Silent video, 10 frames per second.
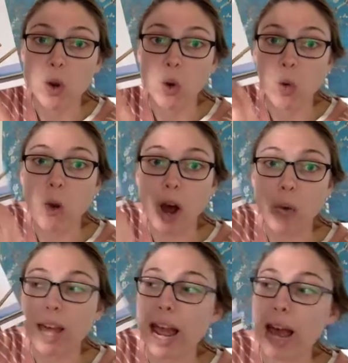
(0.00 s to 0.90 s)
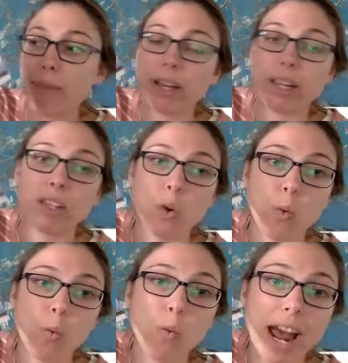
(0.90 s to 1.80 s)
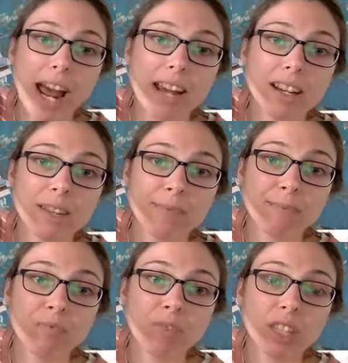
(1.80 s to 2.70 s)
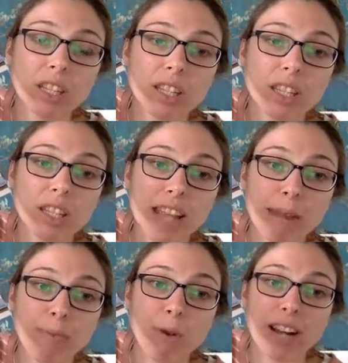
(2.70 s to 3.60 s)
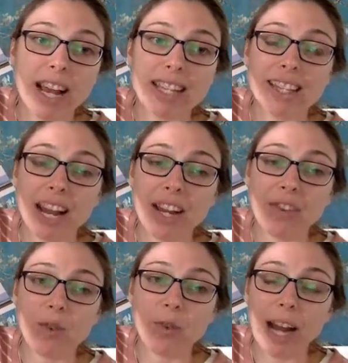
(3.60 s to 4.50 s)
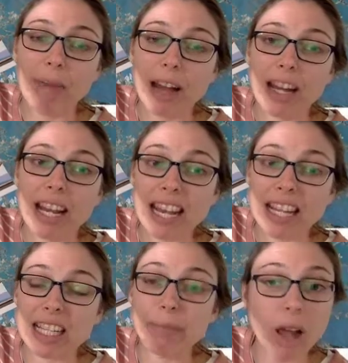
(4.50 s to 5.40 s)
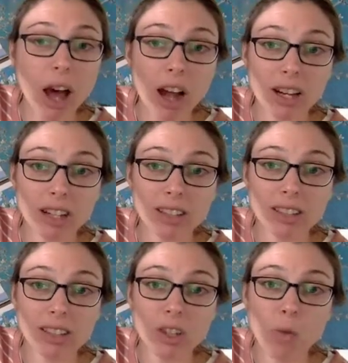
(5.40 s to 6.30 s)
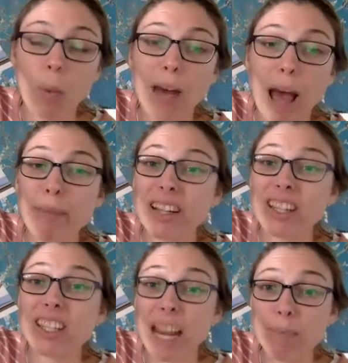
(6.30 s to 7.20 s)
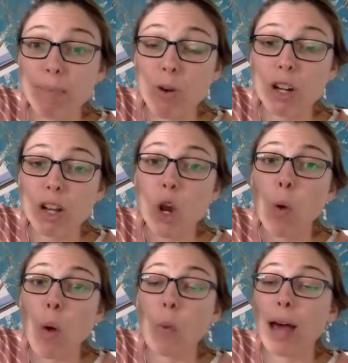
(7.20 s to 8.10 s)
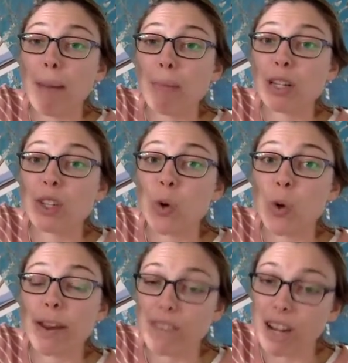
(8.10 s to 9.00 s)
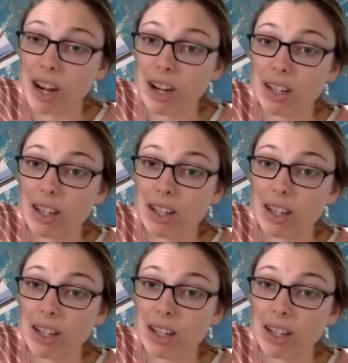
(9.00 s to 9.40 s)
what will happen when the skateboard gets to the end of the ramp and hits the block? What will happen to the skateboard? What will happen to the toy figure?